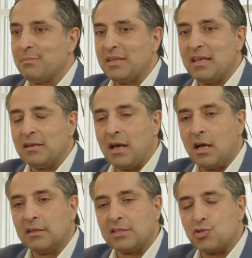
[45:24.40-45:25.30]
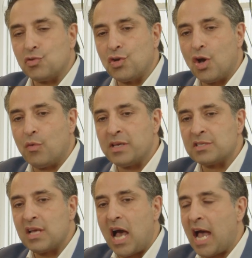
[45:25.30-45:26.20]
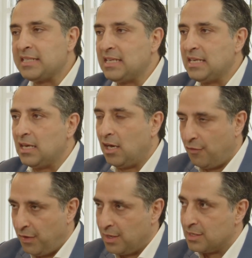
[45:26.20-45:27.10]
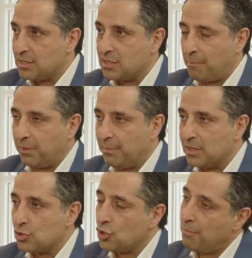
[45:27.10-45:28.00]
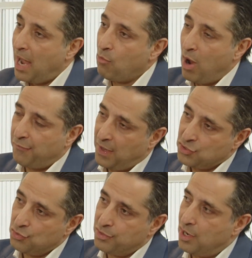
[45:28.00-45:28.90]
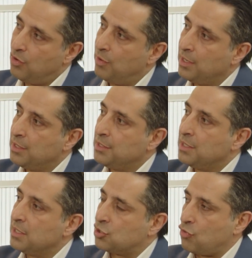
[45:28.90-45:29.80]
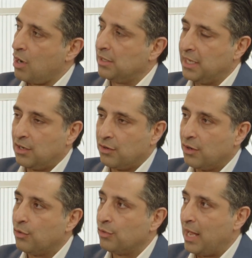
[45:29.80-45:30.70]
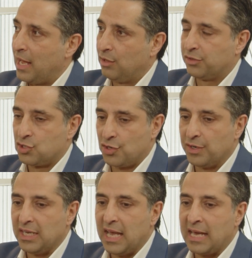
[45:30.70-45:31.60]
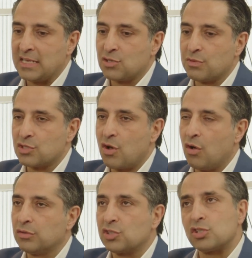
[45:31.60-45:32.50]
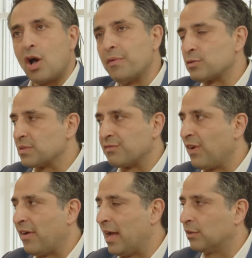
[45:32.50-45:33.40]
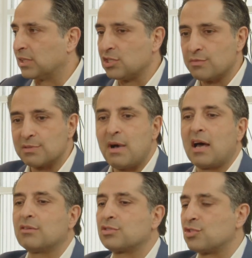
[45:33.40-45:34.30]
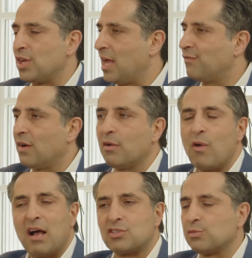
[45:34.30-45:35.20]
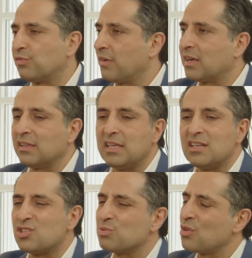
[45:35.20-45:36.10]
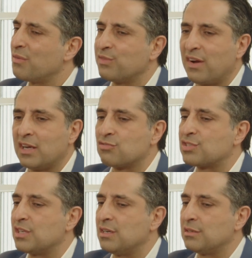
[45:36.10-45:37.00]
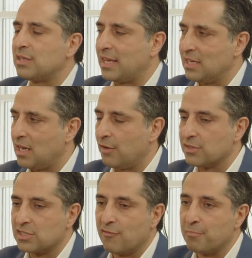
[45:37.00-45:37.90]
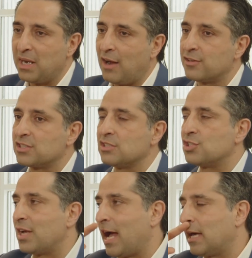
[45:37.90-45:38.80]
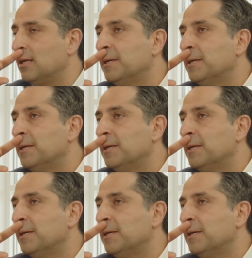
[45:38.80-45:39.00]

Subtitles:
and then I'll let you go, is the idea of supplements. So my wife, as you know, is struggling in her own health journey, and as a result, she always was very healthy. She was a model, so she ate very well. She was very clean, and she was always very interested in taking care of herself. But ever since she had